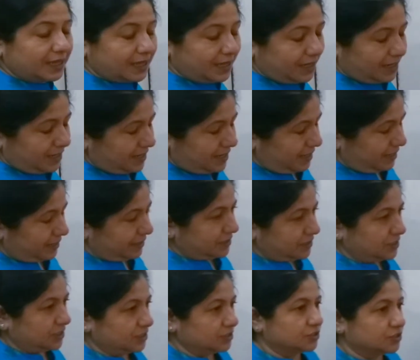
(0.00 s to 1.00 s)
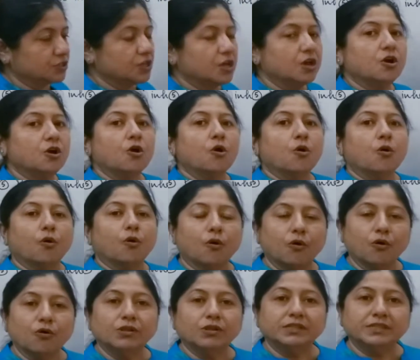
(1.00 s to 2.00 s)
inheritance.
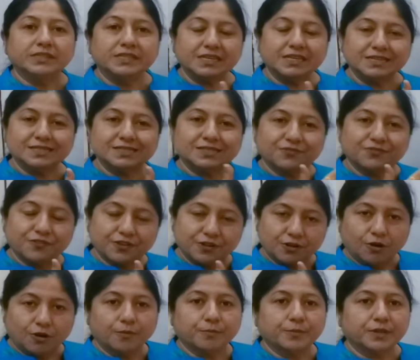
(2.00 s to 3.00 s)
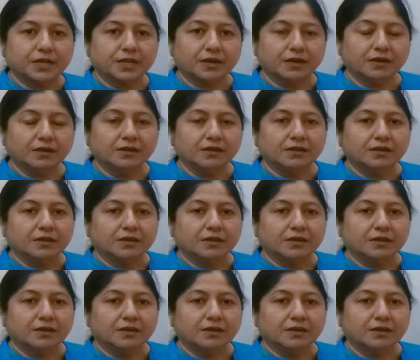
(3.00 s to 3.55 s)
All these phenomena